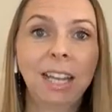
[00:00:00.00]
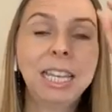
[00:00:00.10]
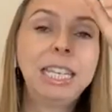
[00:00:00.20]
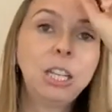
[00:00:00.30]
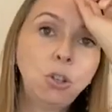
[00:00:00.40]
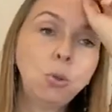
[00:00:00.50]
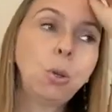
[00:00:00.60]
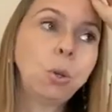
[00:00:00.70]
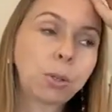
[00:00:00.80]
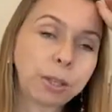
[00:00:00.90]
Did you
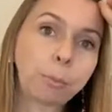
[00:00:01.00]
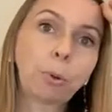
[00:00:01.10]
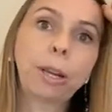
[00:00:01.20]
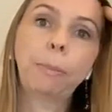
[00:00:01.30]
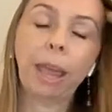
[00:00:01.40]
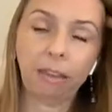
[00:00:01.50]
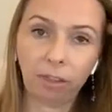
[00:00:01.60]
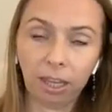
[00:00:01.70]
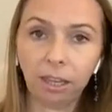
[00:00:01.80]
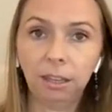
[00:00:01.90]
do some
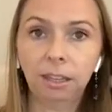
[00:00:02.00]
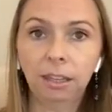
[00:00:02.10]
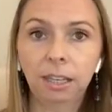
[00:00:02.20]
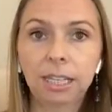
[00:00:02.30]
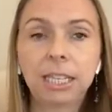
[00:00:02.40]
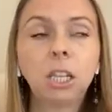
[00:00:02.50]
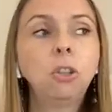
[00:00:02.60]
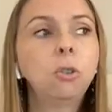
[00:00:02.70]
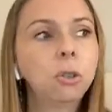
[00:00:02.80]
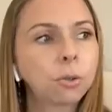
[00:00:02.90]
pre-paving? Did
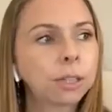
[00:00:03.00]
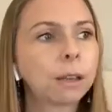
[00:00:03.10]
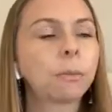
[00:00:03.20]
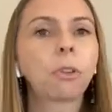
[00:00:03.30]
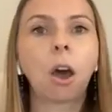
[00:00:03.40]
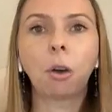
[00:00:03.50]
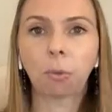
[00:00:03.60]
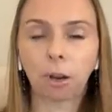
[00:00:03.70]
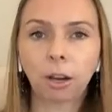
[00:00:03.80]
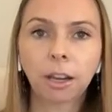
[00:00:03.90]
you do some thought
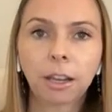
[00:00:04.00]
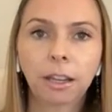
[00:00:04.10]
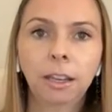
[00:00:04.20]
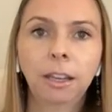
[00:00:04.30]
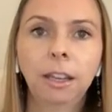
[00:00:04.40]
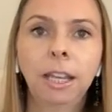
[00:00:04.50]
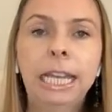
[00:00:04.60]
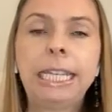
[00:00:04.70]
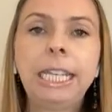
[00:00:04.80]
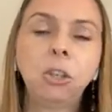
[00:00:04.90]
work?
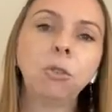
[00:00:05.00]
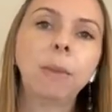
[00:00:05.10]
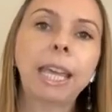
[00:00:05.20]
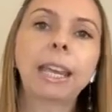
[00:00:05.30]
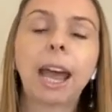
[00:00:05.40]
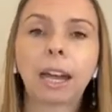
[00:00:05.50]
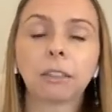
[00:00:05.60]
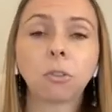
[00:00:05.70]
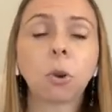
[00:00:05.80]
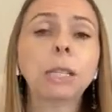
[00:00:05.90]
Did you make an
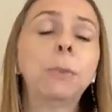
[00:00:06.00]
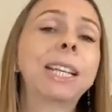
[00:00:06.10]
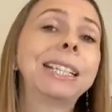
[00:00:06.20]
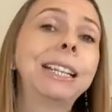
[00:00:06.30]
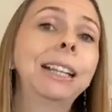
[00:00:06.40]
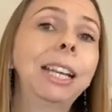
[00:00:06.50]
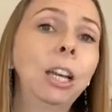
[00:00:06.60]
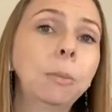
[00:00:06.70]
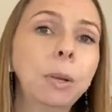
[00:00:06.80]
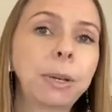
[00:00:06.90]
active choice? Because
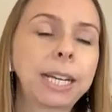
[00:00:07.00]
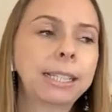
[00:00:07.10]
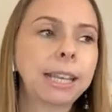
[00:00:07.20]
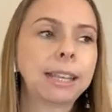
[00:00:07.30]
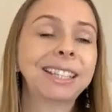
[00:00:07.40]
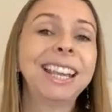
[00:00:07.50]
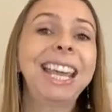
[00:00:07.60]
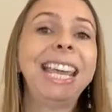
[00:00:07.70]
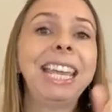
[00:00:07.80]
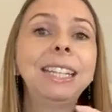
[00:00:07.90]
hear me when I say this,
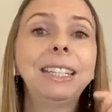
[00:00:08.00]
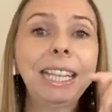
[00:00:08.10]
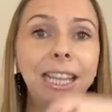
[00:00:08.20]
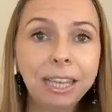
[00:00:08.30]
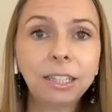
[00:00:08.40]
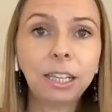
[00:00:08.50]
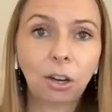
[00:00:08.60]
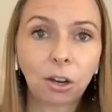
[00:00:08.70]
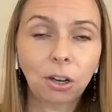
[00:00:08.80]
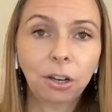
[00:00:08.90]
it's
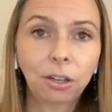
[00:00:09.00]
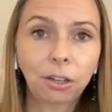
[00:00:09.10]
easier